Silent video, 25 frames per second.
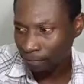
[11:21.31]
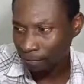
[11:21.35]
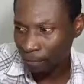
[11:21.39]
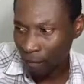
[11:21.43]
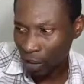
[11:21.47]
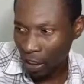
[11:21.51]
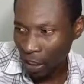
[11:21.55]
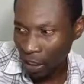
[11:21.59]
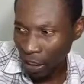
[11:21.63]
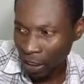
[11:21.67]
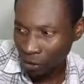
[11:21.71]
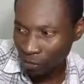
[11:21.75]

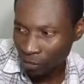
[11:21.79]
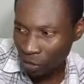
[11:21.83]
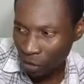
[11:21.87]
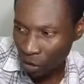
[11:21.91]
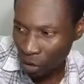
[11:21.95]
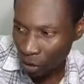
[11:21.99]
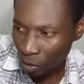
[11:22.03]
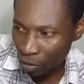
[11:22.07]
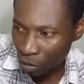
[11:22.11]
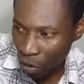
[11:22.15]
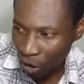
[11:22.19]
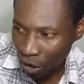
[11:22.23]
If
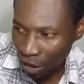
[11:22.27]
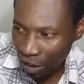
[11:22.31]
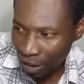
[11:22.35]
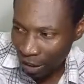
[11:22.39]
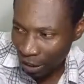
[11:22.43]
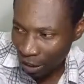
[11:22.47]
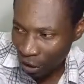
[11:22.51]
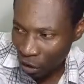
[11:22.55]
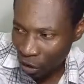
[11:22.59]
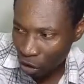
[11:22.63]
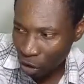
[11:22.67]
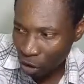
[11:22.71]
somebody does
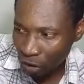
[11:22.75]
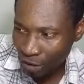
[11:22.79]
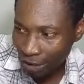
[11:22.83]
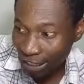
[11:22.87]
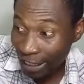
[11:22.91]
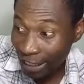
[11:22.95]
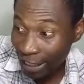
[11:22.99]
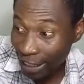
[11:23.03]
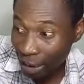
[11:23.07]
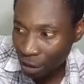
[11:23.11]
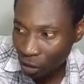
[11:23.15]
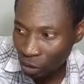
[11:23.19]
not tell
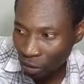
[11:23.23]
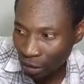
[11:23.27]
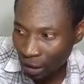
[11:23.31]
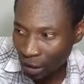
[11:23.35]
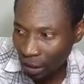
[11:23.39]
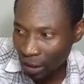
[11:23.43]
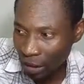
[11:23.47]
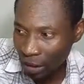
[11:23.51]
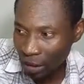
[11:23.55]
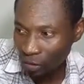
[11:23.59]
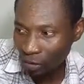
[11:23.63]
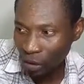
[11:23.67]
you that
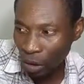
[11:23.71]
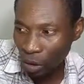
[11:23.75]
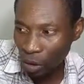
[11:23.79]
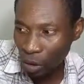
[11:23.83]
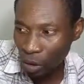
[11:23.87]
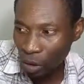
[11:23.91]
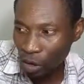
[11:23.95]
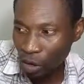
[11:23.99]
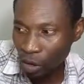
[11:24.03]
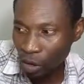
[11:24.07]
if you're building